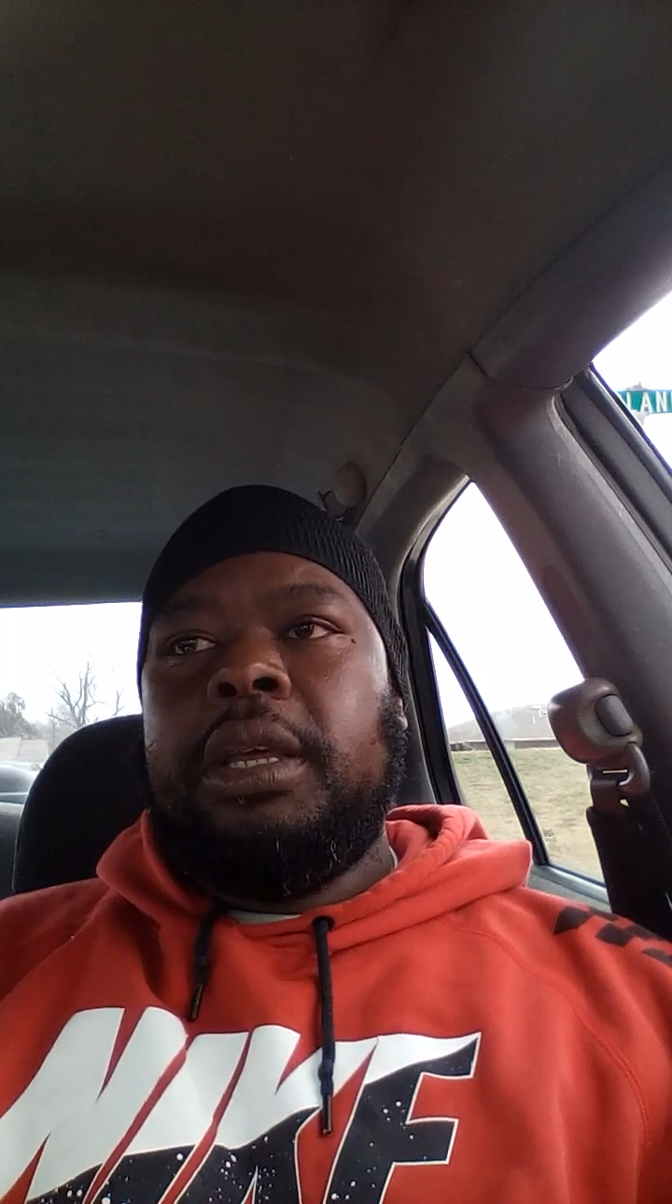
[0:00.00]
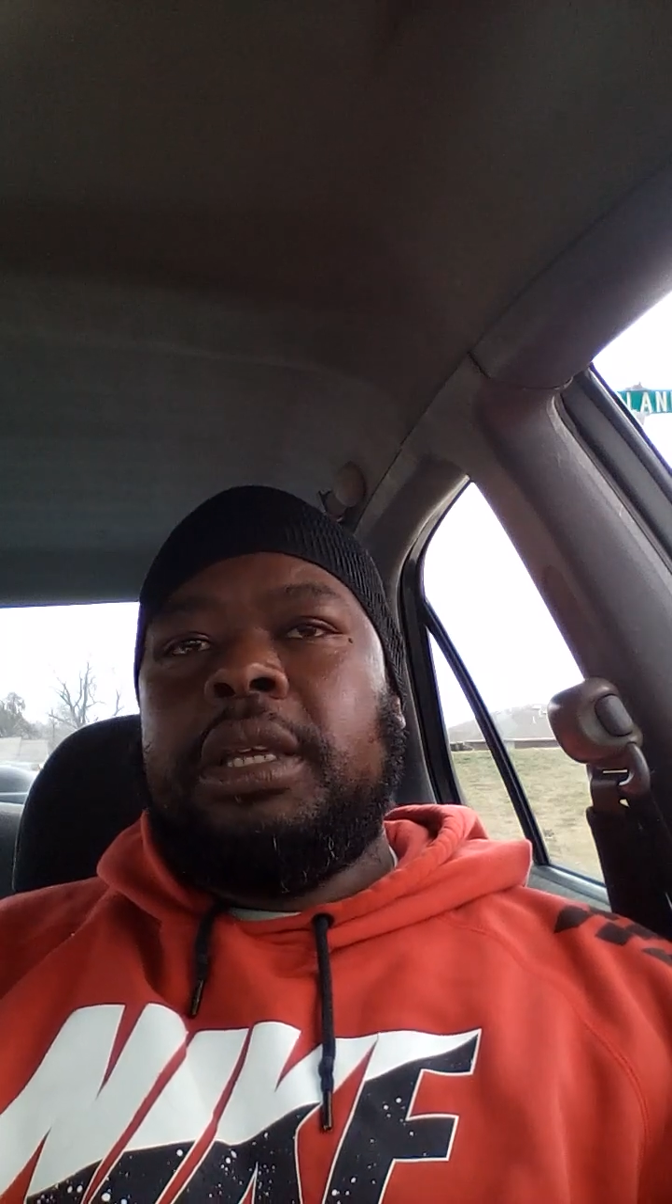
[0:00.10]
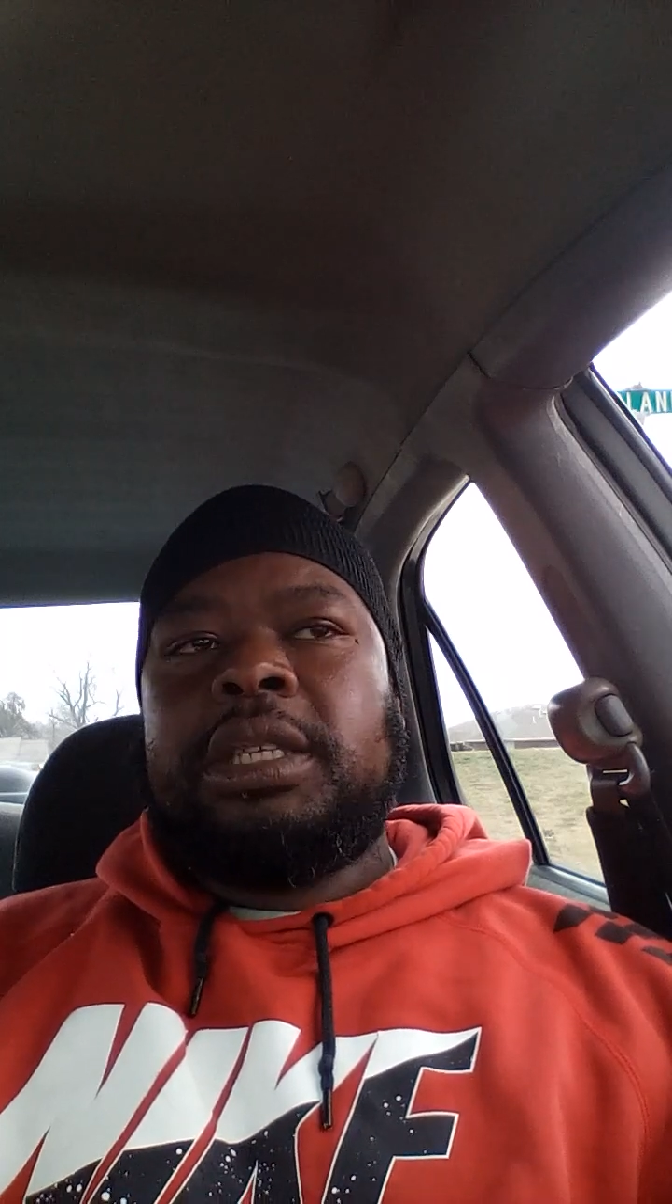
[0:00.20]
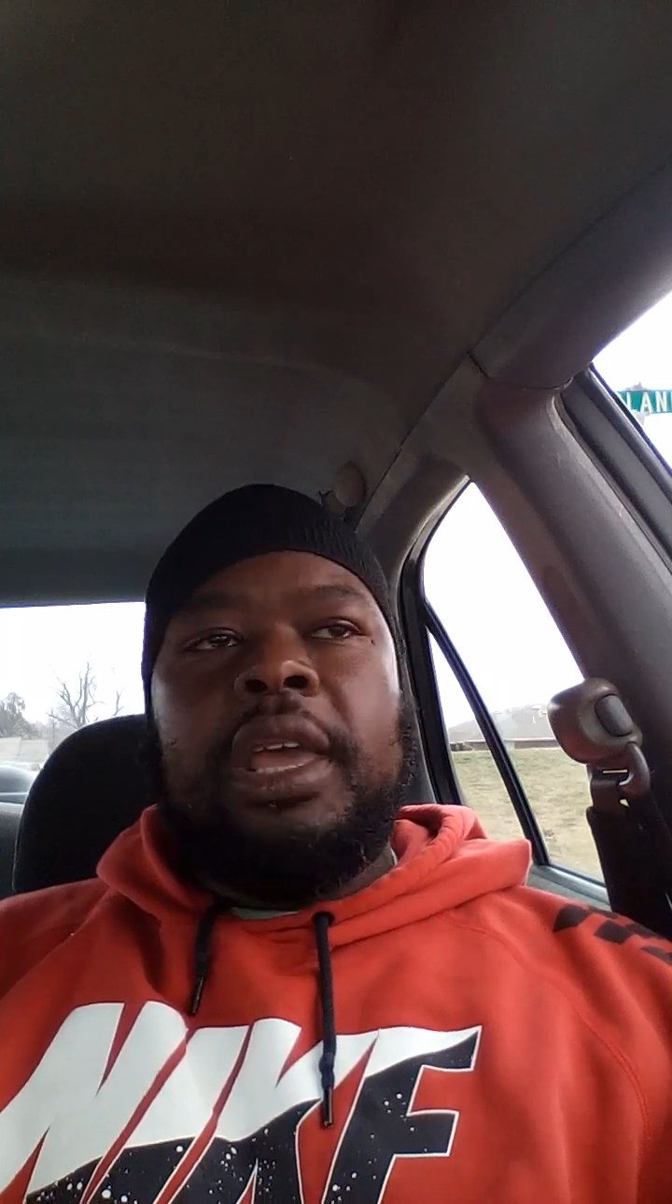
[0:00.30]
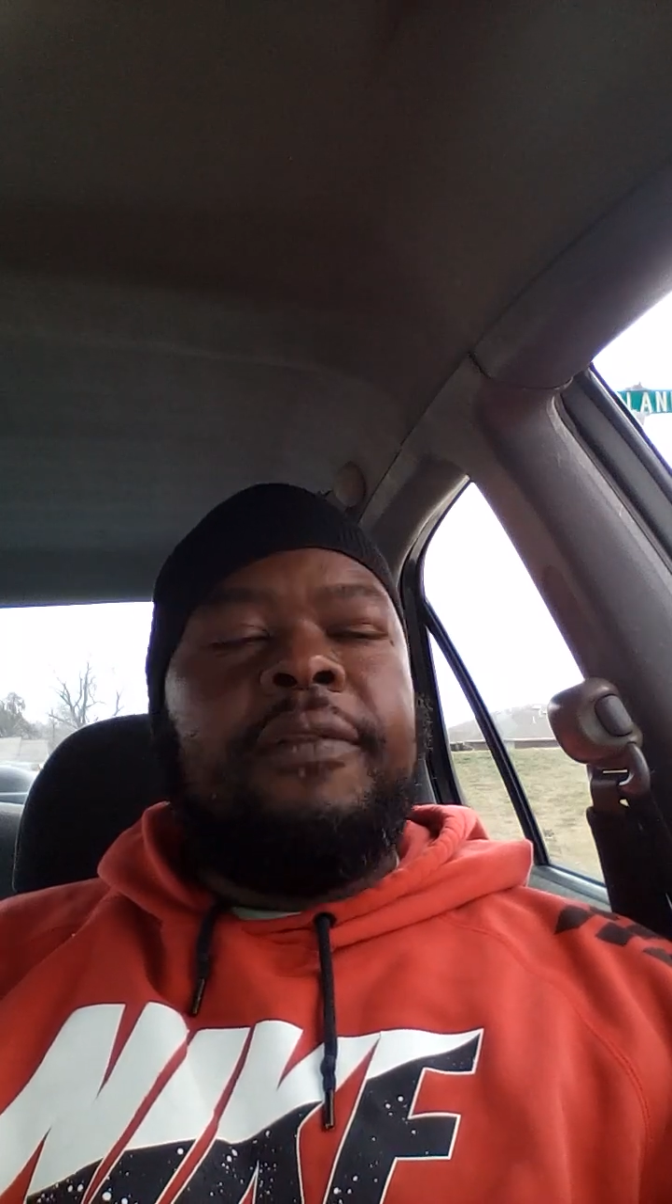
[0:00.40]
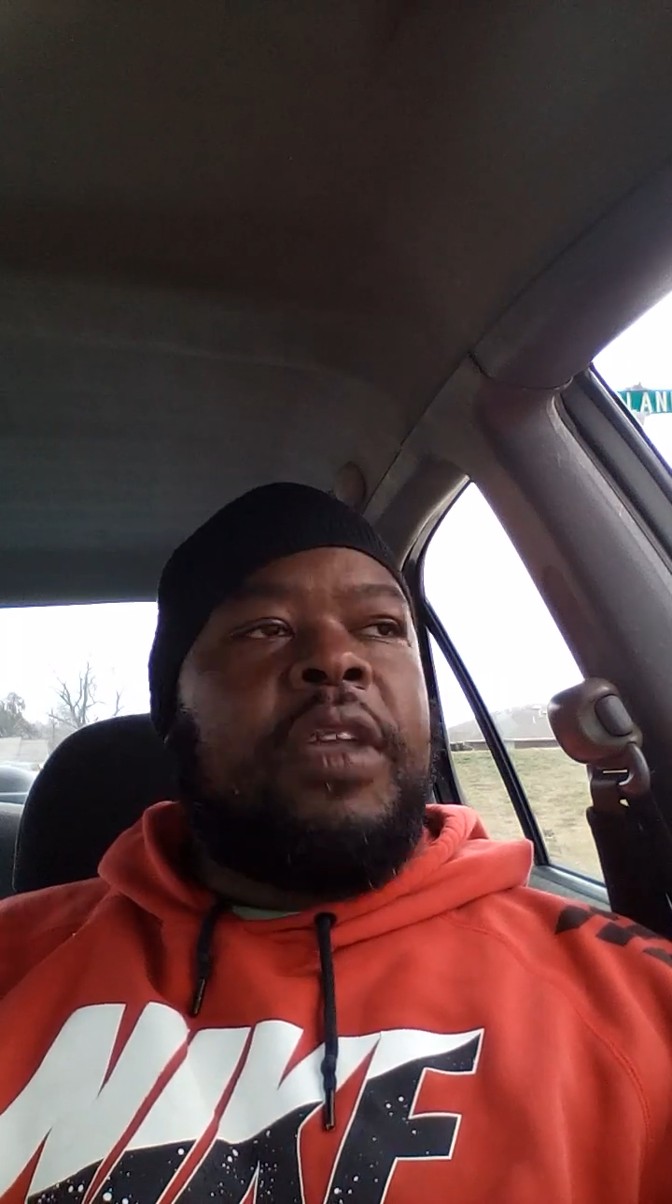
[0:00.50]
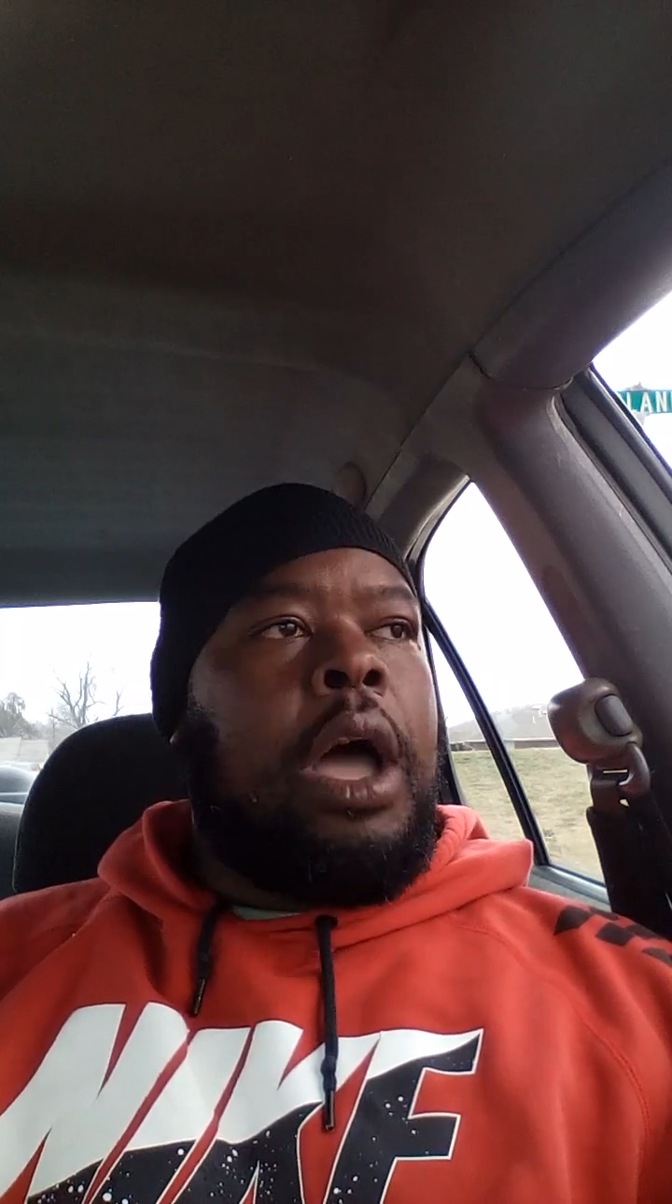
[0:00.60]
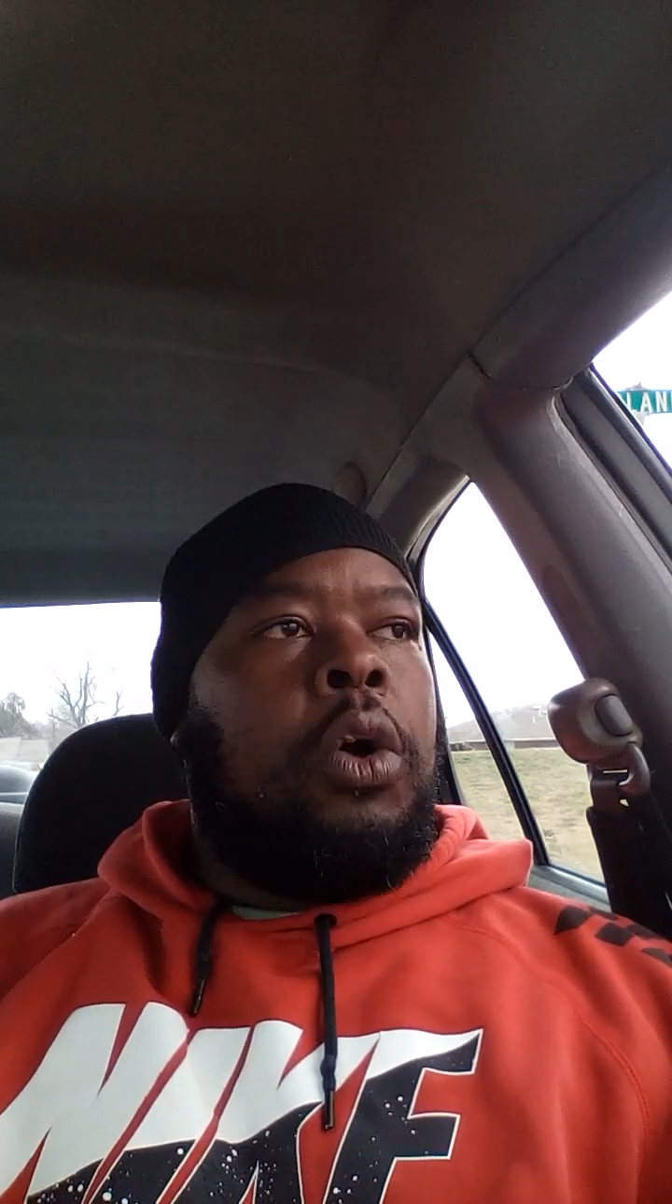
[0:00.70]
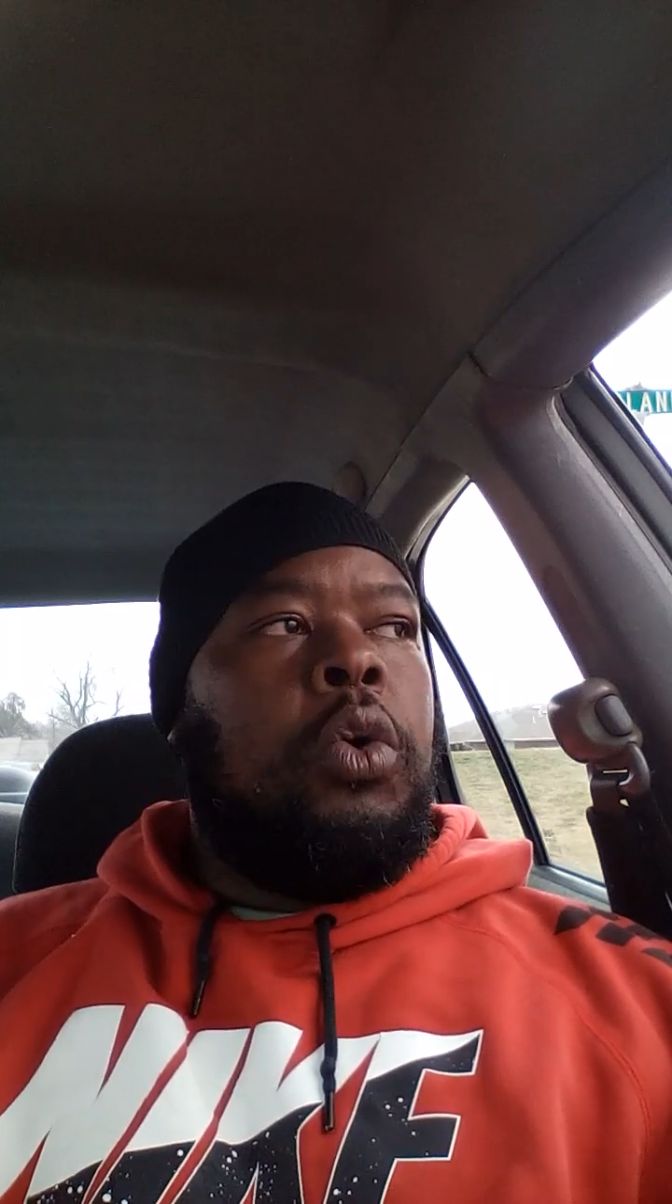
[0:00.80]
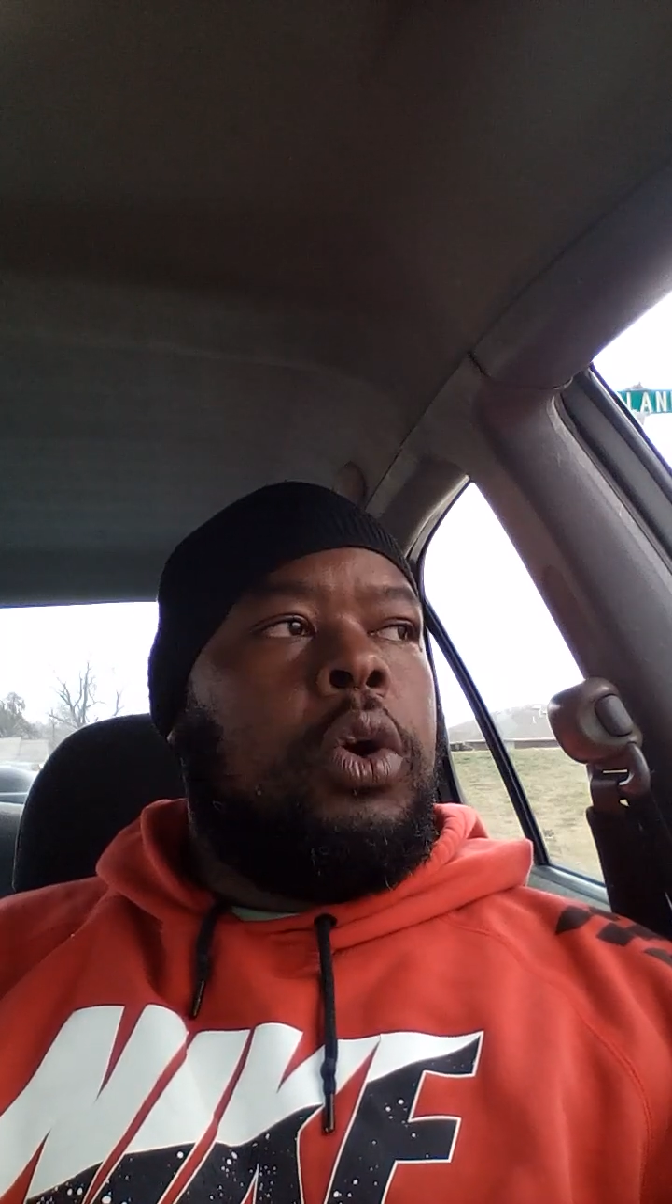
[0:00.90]
saith
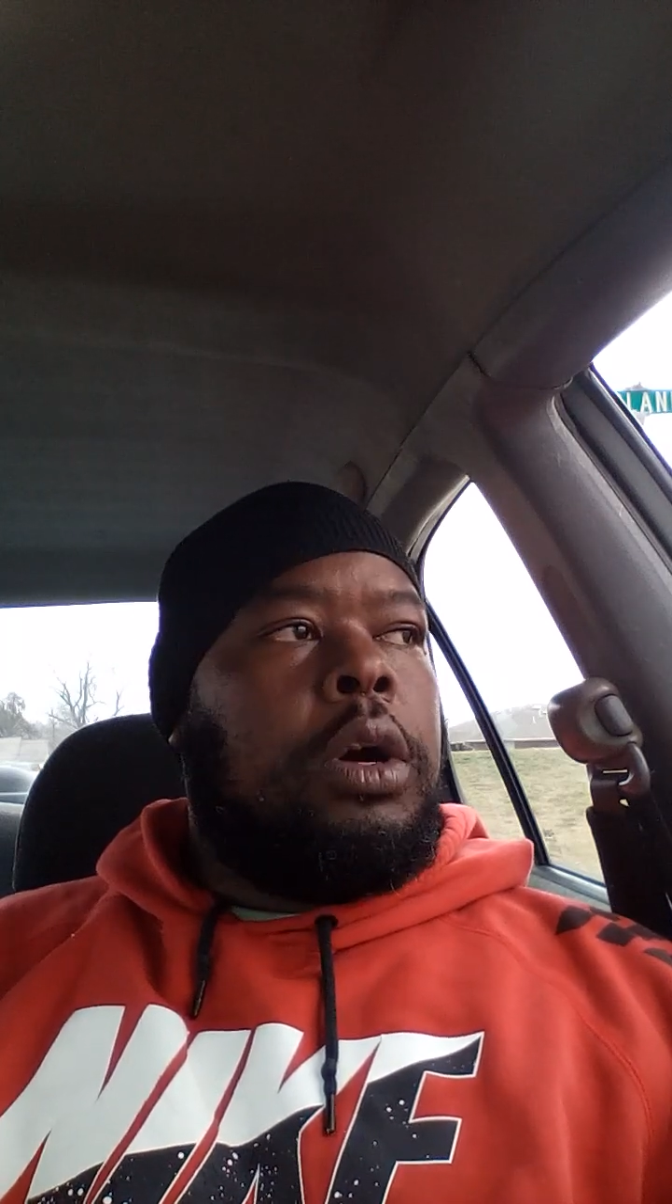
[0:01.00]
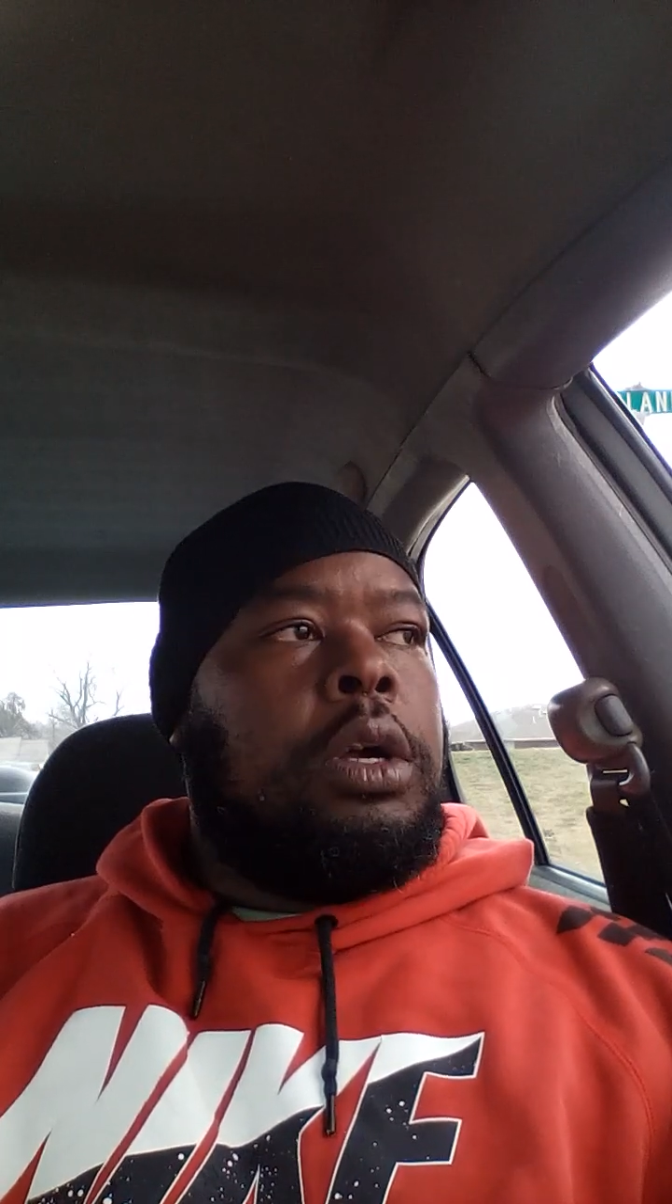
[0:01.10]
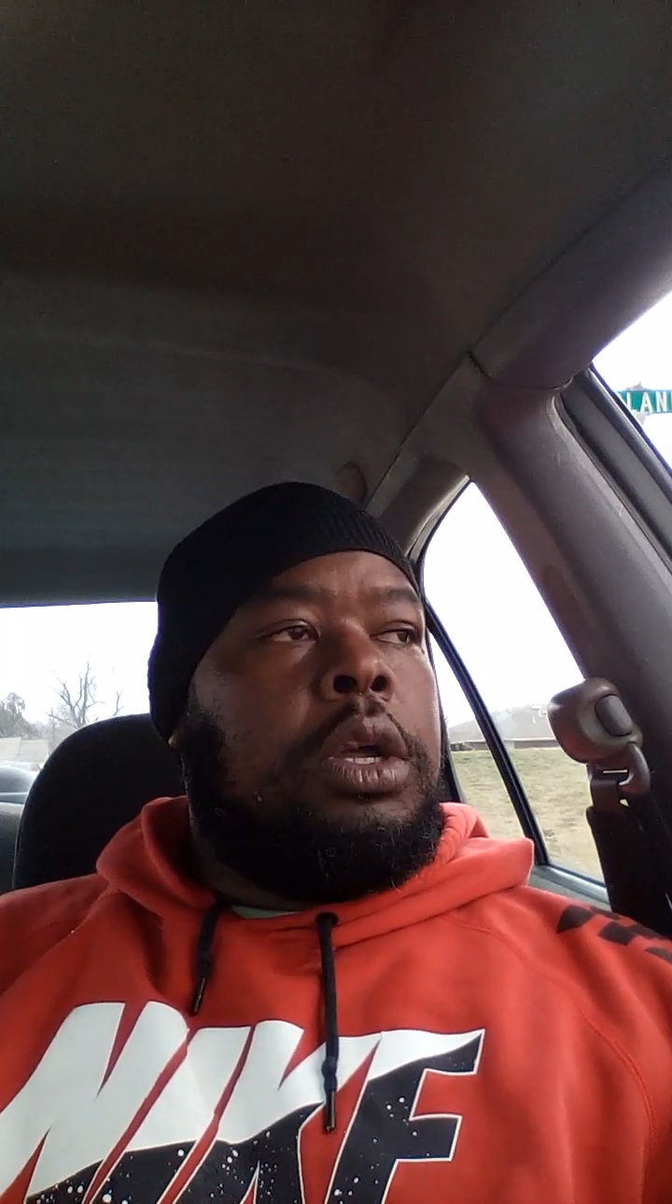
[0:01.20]
Yahuwah.